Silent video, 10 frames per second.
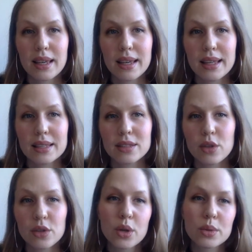it is
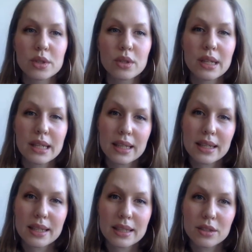not going to
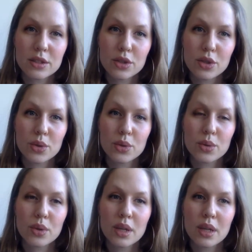lead
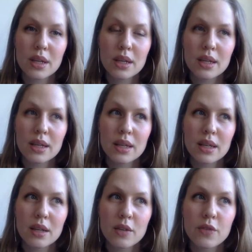to
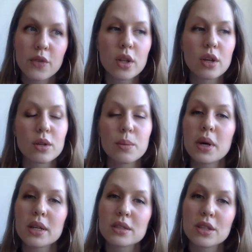full-on
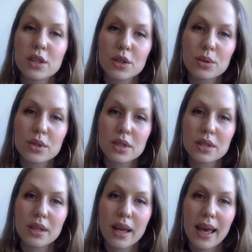
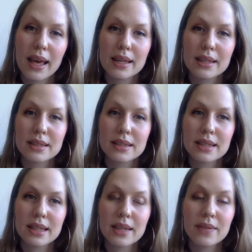persecution and
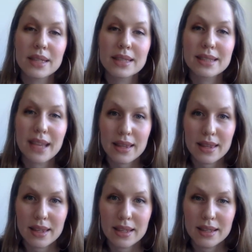even
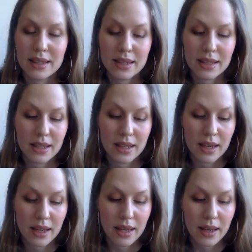death,
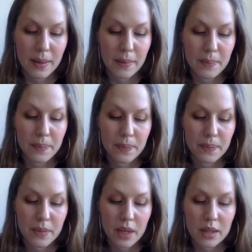
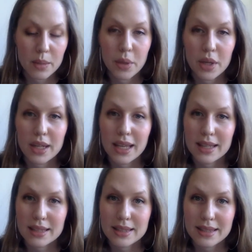and burning
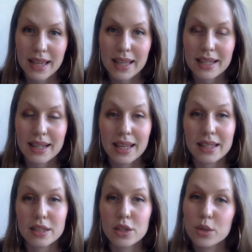at the stake like
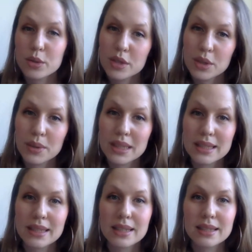it used to in the
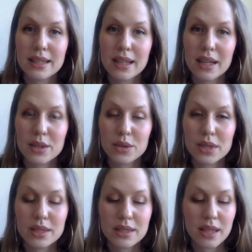
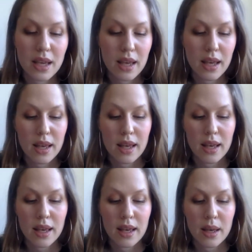1600s.
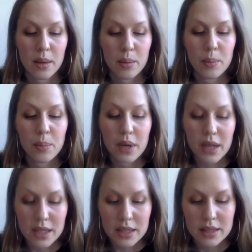
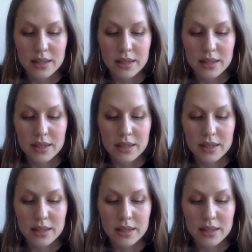But